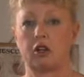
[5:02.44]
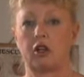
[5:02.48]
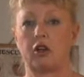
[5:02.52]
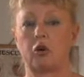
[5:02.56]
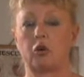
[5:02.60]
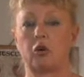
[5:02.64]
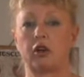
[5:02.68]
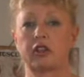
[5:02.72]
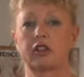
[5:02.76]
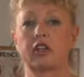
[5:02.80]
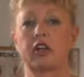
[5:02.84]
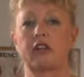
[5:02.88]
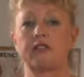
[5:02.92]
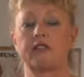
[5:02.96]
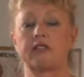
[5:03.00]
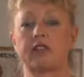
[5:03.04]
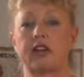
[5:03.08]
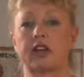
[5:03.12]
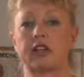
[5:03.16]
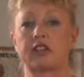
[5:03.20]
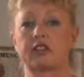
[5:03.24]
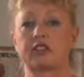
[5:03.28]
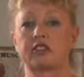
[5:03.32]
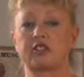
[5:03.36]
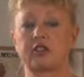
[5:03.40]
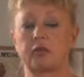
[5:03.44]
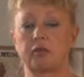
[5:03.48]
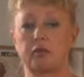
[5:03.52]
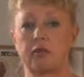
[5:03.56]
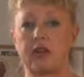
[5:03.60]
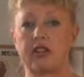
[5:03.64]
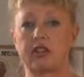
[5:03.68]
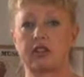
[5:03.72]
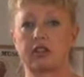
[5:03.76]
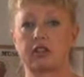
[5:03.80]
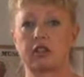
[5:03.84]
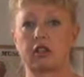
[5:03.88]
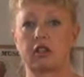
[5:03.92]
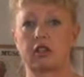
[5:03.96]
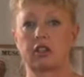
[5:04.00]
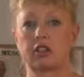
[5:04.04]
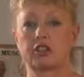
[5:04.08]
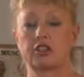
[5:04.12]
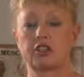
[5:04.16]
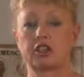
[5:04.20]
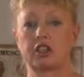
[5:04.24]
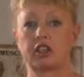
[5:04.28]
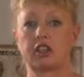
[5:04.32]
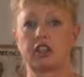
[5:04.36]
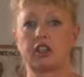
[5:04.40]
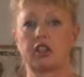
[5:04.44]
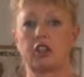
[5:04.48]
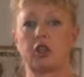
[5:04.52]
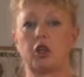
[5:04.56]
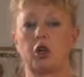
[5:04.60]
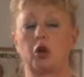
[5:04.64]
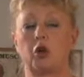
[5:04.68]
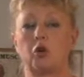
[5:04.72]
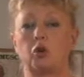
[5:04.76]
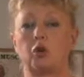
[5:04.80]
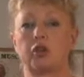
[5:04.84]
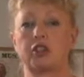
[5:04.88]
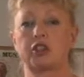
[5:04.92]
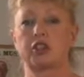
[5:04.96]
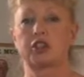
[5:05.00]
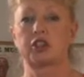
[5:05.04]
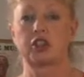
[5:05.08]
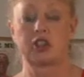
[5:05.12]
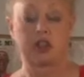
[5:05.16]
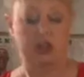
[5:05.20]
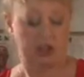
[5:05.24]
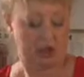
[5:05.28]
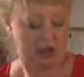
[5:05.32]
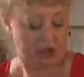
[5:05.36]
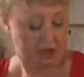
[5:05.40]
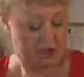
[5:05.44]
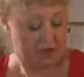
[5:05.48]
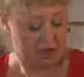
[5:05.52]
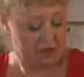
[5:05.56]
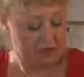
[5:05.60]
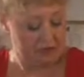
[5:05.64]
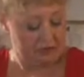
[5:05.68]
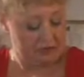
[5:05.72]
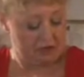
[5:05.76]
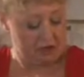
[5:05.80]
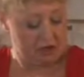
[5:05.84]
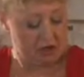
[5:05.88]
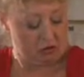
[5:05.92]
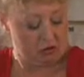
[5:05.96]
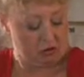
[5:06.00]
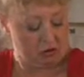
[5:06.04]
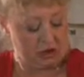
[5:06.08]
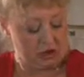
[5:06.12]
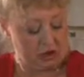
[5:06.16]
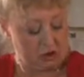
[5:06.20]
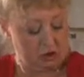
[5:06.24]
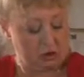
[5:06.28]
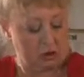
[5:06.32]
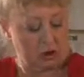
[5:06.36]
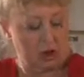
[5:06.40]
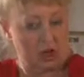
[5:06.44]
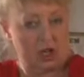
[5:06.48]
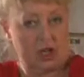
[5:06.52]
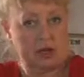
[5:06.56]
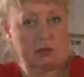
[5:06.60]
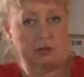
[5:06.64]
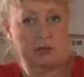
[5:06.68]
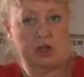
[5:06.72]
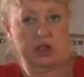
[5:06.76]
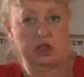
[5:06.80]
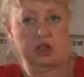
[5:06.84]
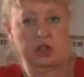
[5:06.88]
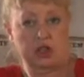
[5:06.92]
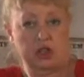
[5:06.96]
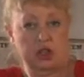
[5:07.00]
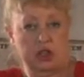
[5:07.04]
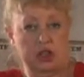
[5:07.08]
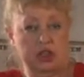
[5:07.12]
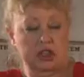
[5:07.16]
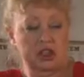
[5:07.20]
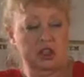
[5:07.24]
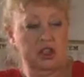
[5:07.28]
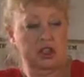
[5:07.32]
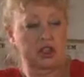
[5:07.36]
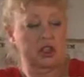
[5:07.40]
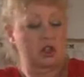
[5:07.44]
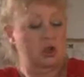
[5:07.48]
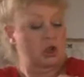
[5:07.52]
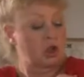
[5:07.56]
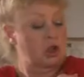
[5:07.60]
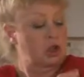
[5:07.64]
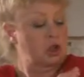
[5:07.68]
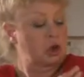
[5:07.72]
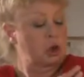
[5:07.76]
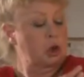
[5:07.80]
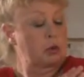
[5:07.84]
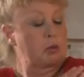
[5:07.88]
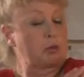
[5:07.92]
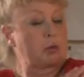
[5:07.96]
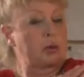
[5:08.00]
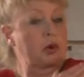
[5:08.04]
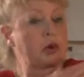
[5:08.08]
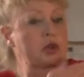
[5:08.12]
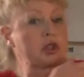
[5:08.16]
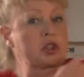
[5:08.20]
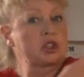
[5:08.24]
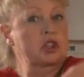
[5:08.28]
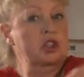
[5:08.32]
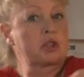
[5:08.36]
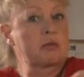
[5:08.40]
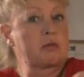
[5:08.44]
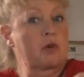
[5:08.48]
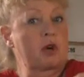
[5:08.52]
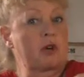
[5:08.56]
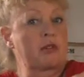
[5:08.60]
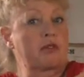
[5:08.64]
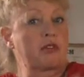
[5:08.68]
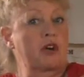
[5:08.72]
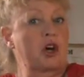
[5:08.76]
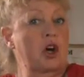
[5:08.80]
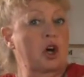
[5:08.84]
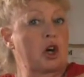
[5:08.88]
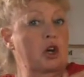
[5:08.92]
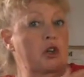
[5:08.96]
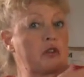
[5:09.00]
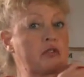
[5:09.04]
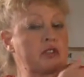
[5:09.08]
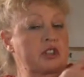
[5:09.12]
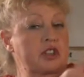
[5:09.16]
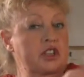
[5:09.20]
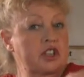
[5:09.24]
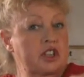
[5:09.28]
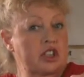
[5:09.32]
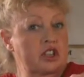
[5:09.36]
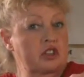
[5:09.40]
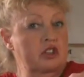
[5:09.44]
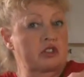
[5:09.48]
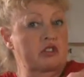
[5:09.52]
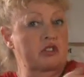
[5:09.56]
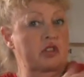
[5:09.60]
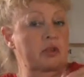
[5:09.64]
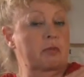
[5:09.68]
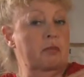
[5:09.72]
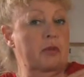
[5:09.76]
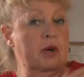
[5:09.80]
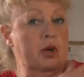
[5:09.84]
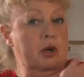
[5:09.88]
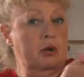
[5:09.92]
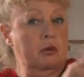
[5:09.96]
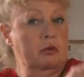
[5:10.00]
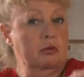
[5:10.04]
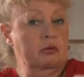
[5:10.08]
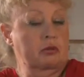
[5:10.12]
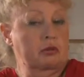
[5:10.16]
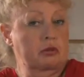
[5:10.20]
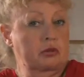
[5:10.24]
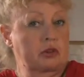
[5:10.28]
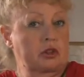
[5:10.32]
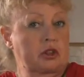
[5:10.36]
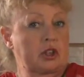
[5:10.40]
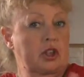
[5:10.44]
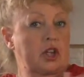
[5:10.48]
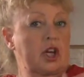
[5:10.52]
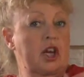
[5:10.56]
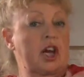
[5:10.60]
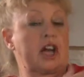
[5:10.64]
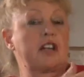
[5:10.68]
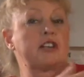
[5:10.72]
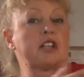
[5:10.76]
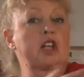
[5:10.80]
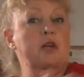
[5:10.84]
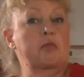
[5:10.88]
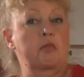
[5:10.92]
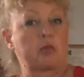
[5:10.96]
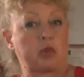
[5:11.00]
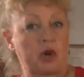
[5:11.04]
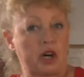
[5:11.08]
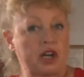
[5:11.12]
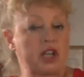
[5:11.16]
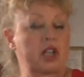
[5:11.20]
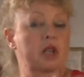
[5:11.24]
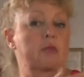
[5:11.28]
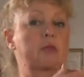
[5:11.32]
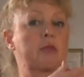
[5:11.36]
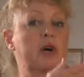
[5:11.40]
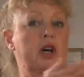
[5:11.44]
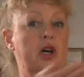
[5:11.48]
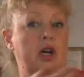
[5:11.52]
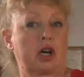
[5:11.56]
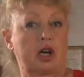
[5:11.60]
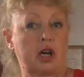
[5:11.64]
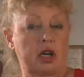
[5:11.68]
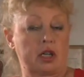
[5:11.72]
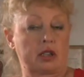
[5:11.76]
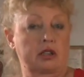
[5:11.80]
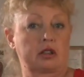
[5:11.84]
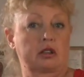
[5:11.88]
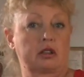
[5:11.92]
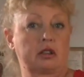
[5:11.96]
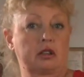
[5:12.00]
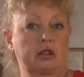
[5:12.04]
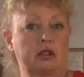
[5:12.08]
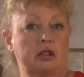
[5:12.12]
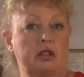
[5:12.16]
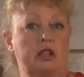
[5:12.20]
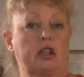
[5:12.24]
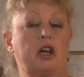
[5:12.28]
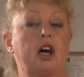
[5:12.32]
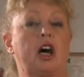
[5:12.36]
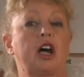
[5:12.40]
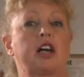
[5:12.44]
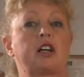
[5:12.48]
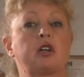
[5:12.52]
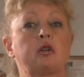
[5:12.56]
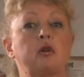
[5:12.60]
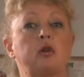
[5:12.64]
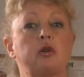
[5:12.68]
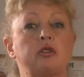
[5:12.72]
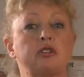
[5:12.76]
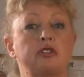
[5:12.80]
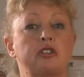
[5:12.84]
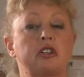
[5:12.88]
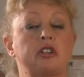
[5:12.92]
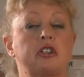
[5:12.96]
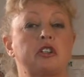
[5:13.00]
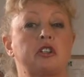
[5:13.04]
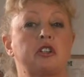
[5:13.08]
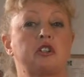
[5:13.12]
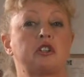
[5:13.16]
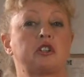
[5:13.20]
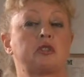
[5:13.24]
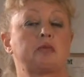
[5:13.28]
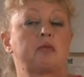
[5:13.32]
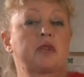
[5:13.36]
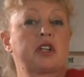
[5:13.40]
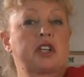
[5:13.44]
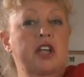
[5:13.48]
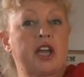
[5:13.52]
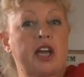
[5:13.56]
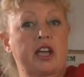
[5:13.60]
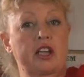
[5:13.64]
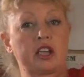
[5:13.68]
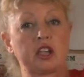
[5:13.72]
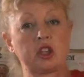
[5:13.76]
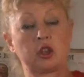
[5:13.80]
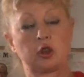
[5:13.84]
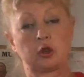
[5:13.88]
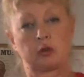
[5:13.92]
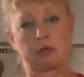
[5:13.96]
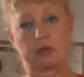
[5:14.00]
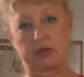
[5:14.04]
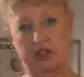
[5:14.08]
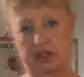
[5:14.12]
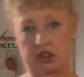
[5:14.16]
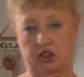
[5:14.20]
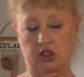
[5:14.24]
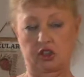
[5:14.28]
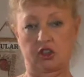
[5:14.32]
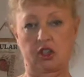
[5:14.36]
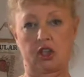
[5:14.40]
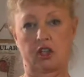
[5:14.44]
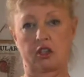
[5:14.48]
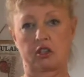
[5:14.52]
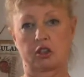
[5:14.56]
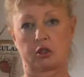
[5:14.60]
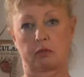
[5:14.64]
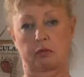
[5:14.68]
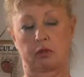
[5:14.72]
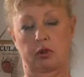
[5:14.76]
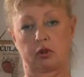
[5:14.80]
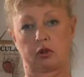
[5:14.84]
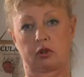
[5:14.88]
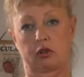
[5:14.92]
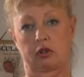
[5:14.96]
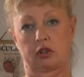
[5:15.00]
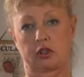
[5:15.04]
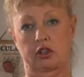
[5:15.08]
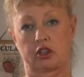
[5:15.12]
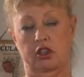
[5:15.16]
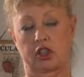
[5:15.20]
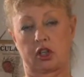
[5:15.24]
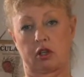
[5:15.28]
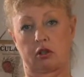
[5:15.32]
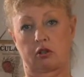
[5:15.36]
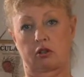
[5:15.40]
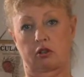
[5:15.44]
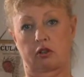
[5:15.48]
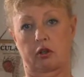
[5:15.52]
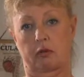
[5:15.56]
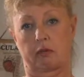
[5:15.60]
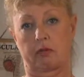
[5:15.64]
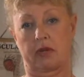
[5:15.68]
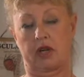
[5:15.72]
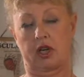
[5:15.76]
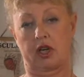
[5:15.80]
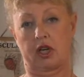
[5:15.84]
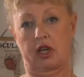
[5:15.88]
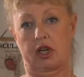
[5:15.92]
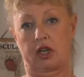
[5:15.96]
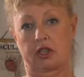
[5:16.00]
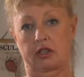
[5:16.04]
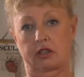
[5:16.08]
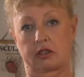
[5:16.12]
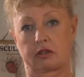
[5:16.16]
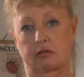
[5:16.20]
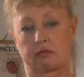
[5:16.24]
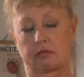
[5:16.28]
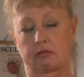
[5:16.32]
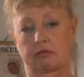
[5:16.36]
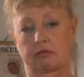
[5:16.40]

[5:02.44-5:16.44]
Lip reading: What I found is a methodology which, if they're wrinkled like my shirt here, you push them off over the edge of the bone and they break apart. I can also use mechanical means to pull the shoulder apart.